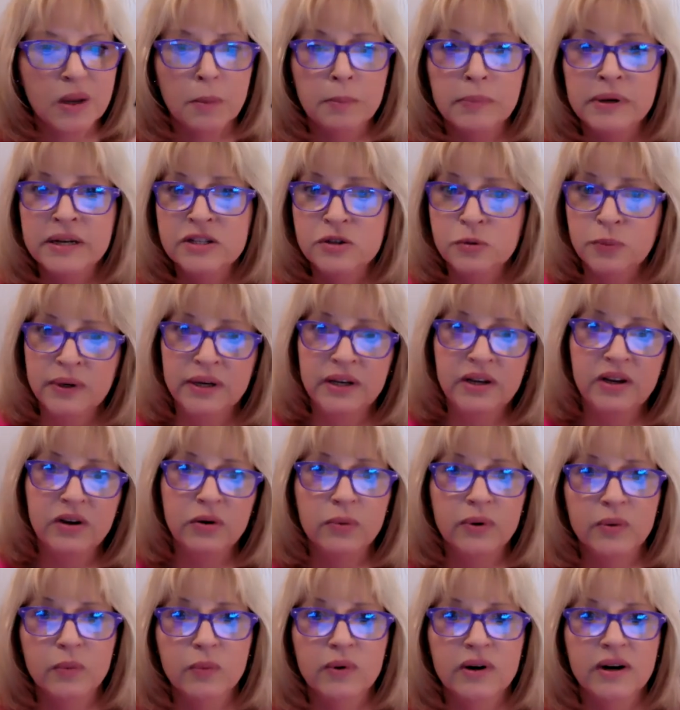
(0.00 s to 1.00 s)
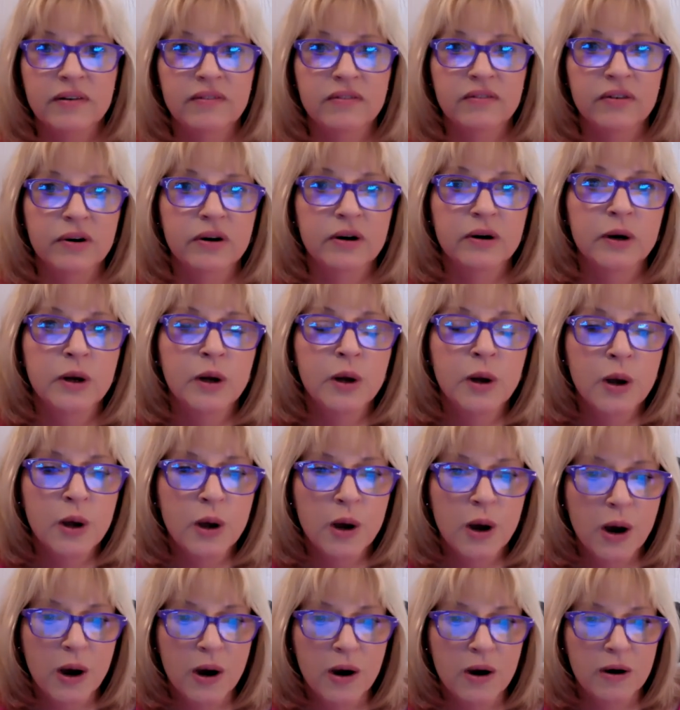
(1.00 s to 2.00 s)
between you and whatever
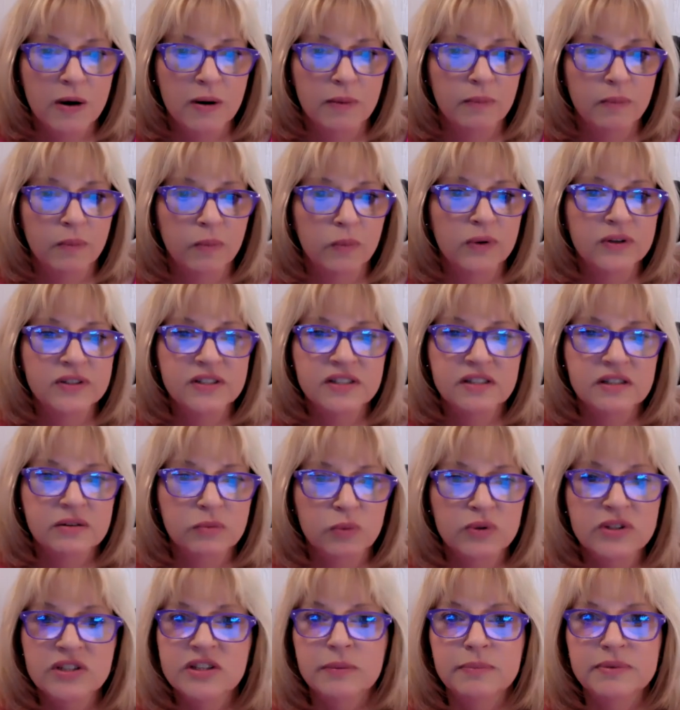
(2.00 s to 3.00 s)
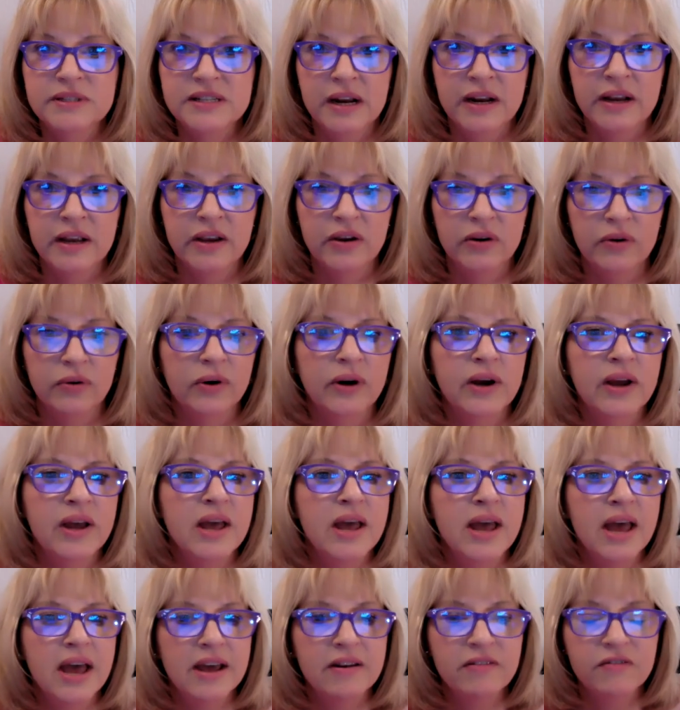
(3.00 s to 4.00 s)
was upsetting you.
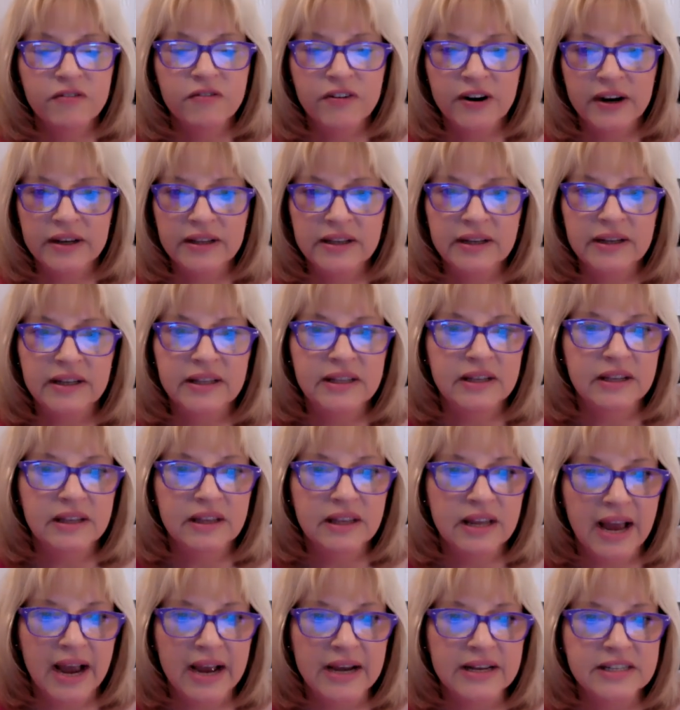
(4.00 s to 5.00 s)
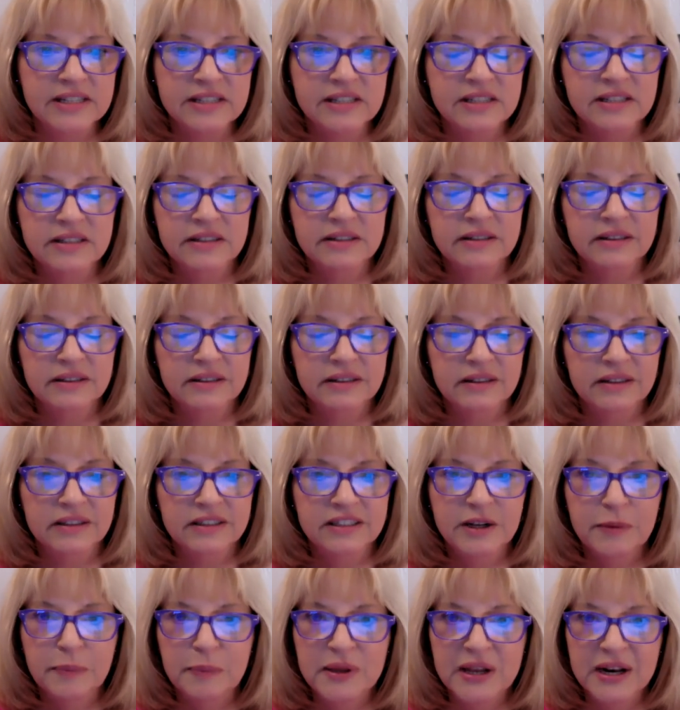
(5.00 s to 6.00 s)
And finally, the last
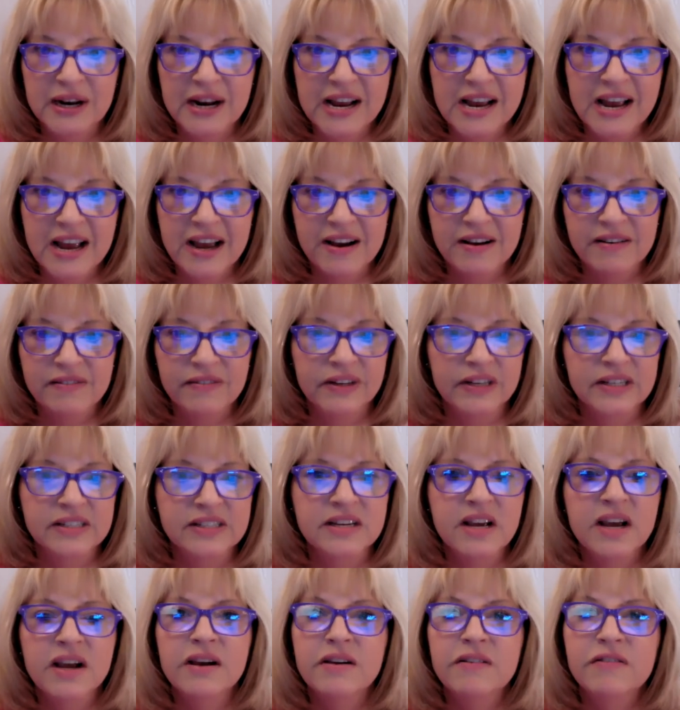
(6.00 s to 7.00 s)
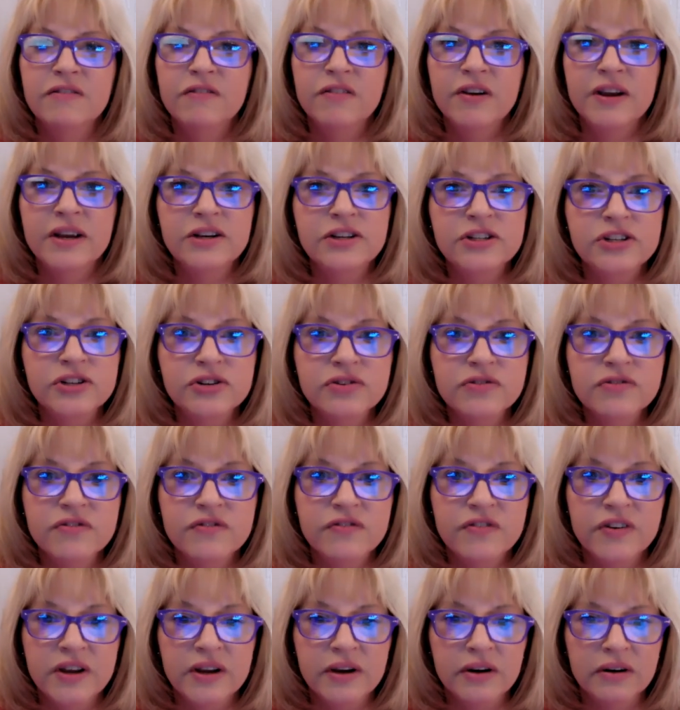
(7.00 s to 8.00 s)
tip that I have is face your
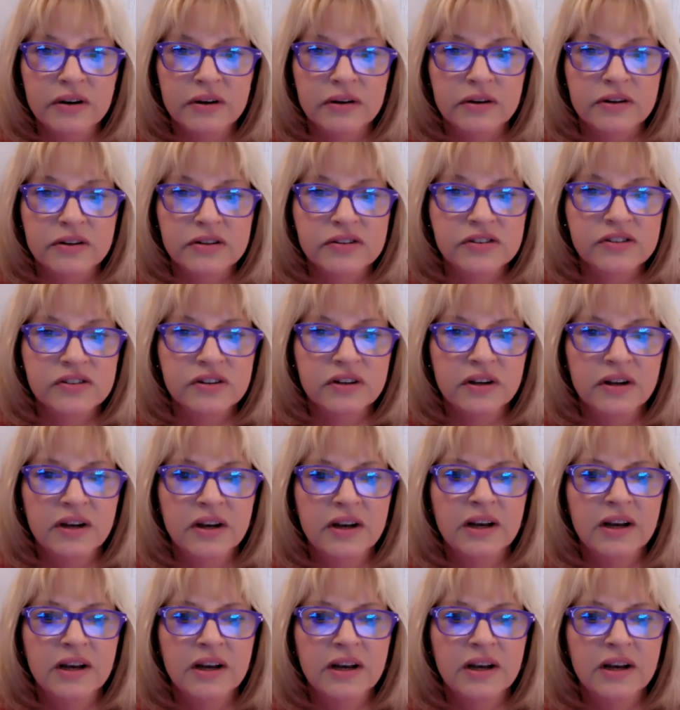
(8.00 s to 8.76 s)
fears.